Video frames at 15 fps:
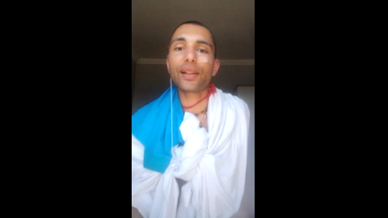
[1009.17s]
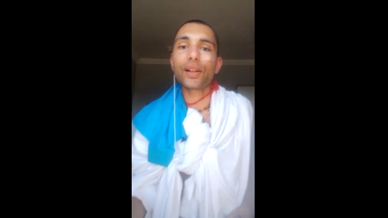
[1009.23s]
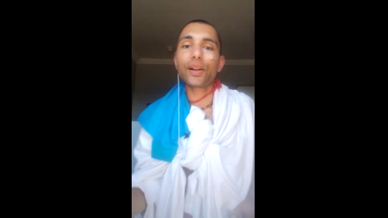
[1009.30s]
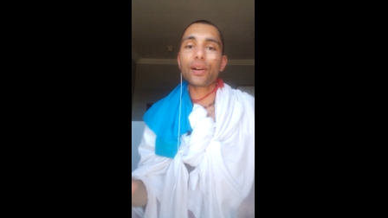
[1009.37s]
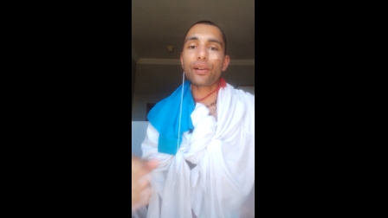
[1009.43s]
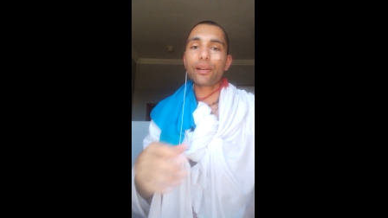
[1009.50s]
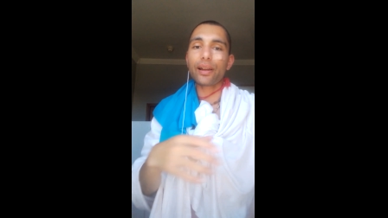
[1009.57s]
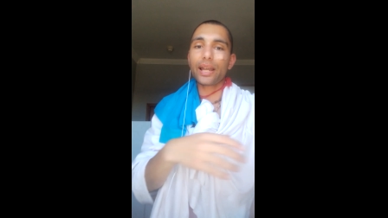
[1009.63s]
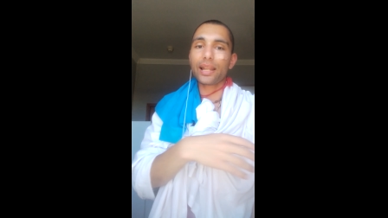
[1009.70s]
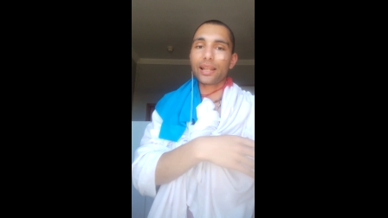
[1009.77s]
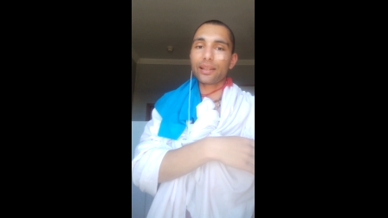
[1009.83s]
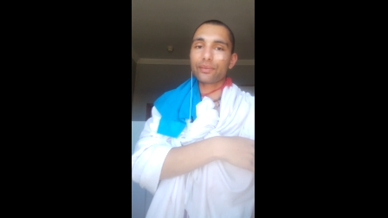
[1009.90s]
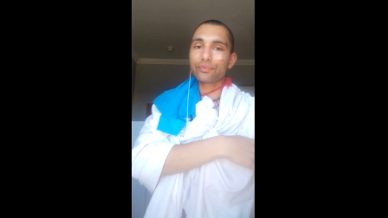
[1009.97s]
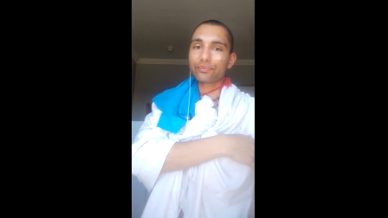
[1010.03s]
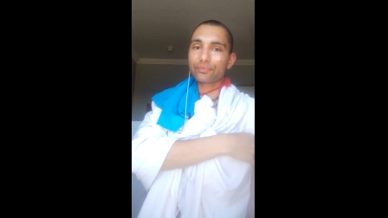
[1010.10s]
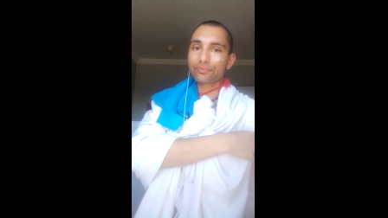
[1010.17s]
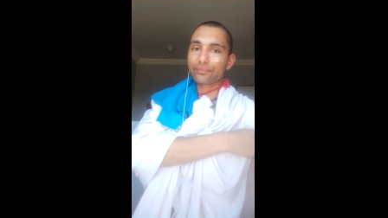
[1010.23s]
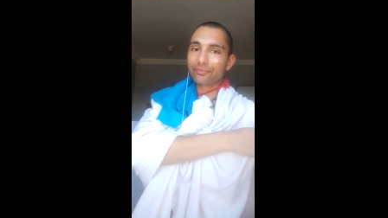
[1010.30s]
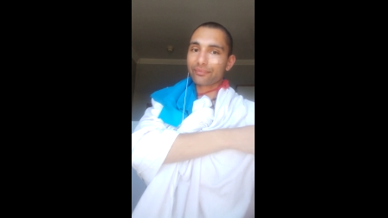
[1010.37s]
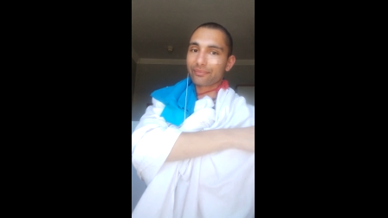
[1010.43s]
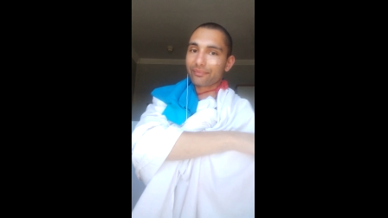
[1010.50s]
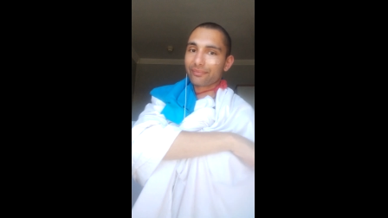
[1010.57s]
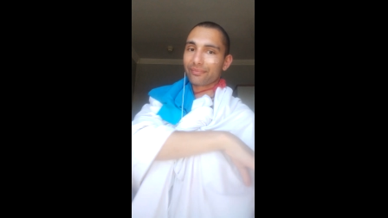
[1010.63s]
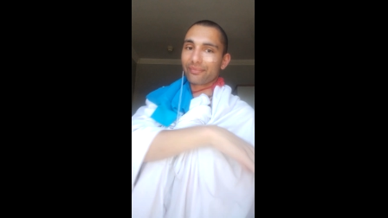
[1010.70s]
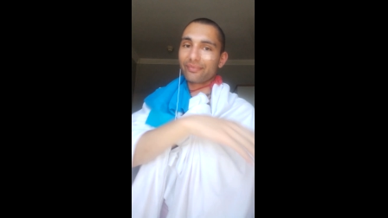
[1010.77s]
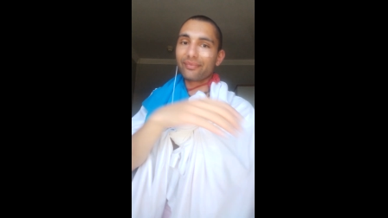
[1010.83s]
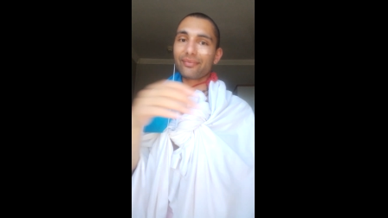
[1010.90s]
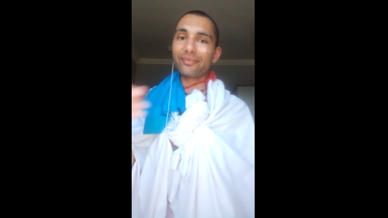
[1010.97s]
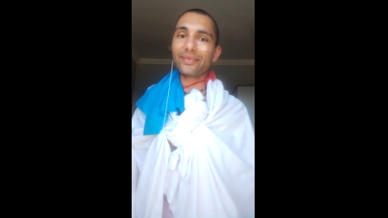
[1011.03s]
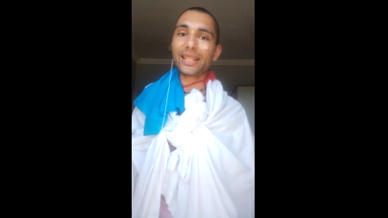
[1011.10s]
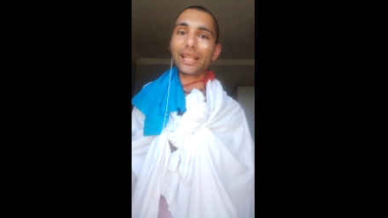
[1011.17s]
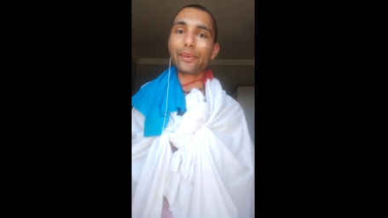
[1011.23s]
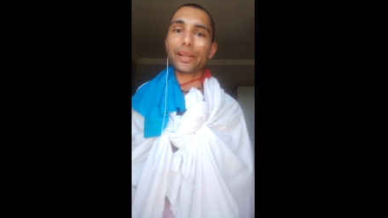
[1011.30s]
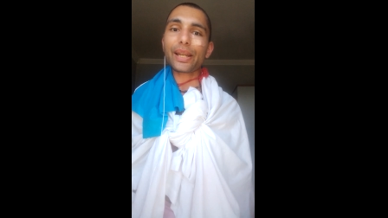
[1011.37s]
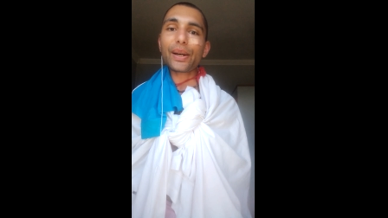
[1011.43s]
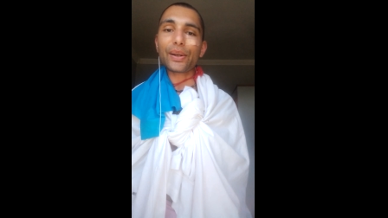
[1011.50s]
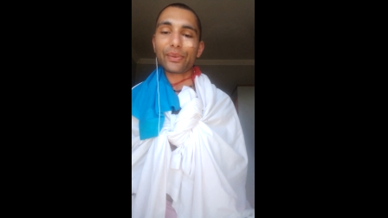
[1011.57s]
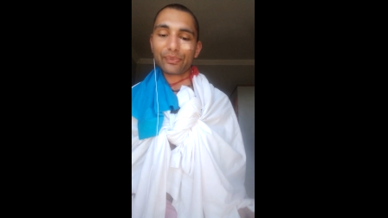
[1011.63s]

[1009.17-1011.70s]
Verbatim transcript: Mm-hmm. Alrighty. There we go.